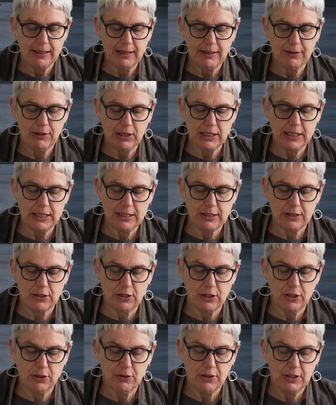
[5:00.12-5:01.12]
what you need to
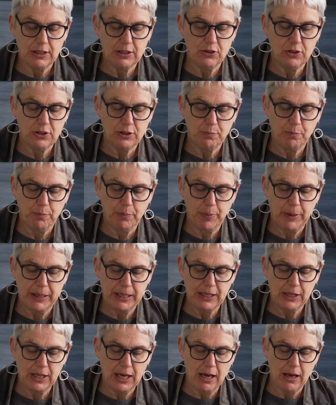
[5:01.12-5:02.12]
do is just
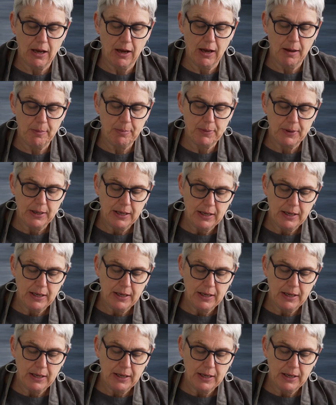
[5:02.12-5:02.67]
pick that up